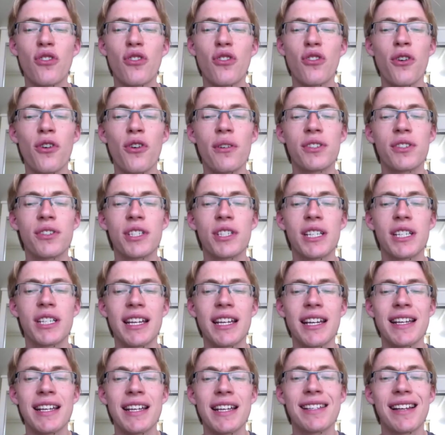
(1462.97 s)
know if
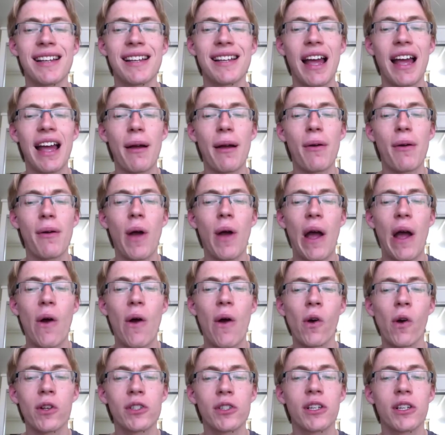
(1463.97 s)
she is
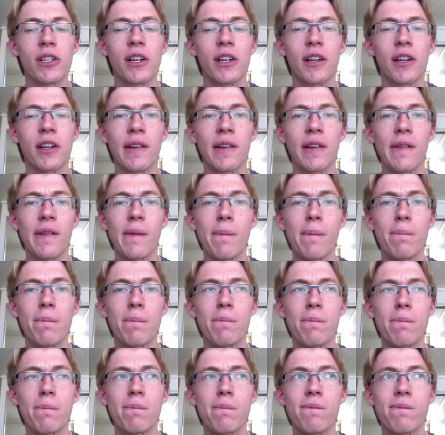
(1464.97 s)
Oscar.
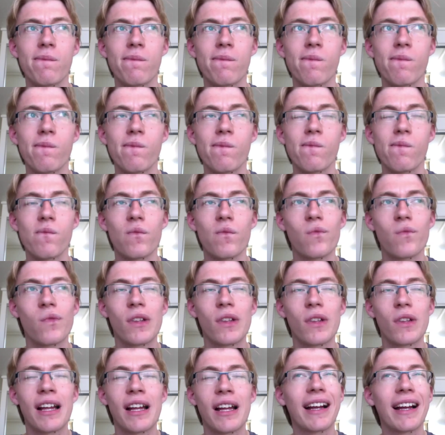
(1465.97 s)

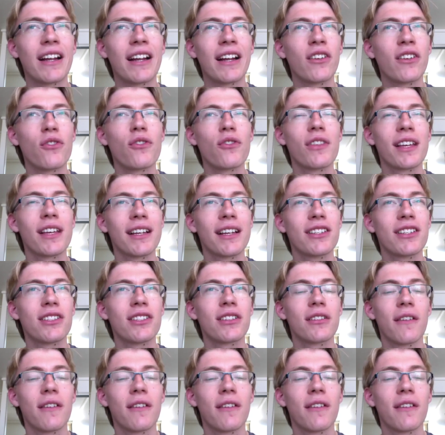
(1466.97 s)
I don't think